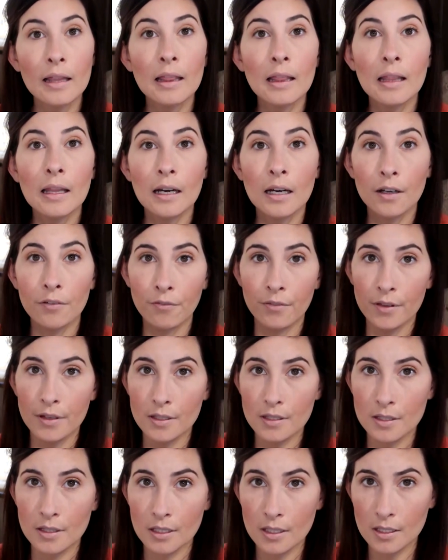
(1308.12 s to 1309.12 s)
love
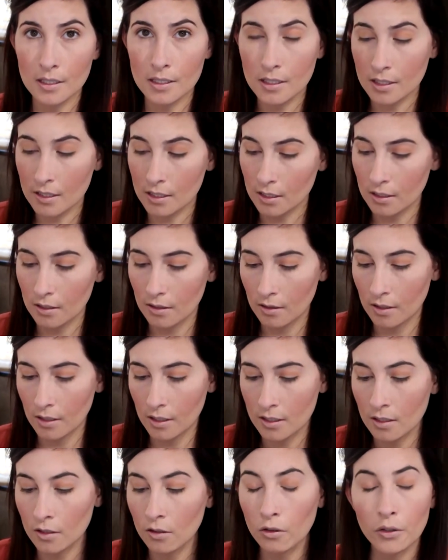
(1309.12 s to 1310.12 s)
this.
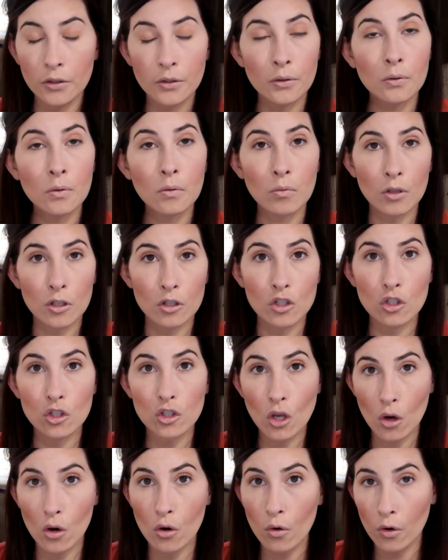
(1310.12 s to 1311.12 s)
This glue works
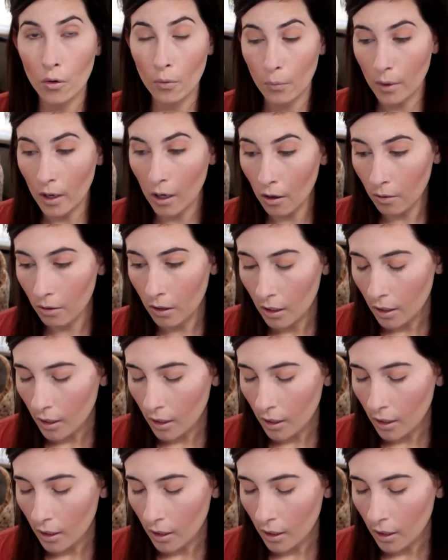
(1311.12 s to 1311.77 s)
so well.